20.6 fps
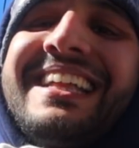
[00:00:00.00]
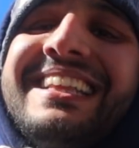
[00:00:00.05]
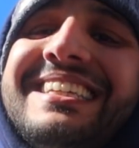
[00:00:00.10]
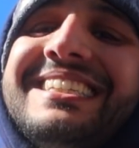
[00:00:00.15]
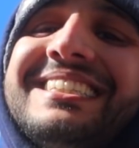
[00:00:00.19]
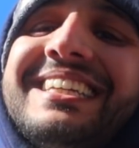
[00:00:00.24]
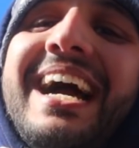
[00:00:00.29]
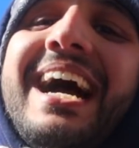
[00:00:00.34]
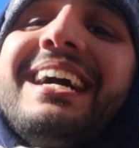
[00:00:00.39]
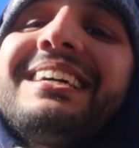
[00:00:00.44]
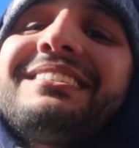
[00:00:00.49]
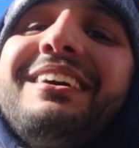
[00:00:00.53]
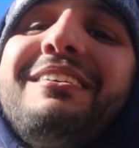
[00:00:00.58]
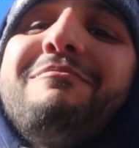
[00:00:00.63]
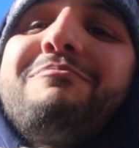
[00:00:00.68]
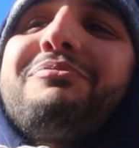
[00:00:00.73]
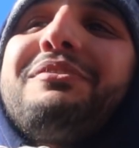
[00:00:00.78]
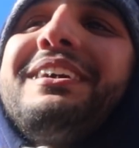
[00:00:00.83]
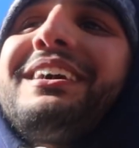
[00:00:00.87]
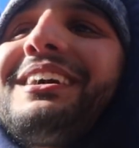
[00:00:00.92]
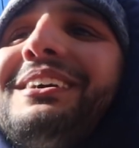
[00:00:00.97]
This guy is
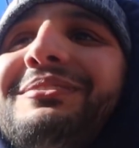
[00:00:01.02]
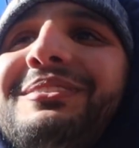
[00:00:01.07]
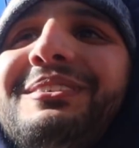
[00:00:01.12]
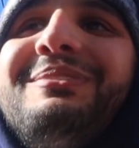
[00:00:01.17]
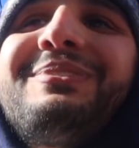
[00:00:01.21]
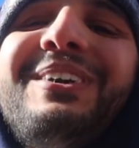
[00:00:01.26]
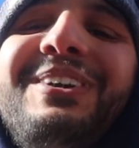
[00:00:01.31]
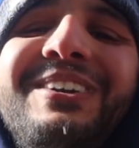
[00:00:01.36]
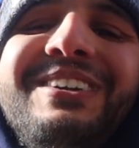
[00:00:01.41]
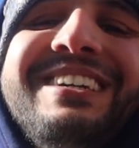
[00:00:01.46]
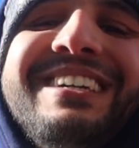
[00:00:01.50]
unprankable, bro.